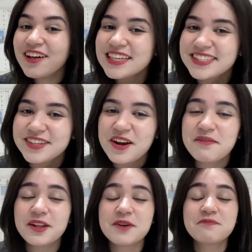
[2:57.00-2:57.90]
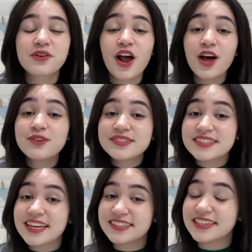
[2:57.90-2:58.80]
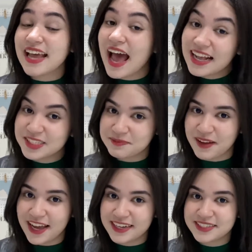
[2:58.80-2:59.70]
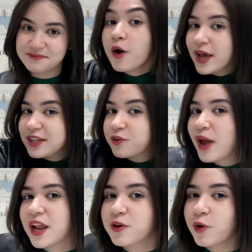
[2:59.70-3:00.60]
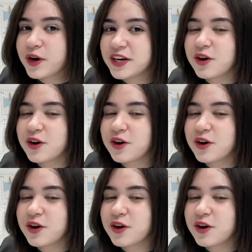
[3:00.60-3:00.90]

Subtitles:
let's talk about the pronunciation aspect. In the red corner,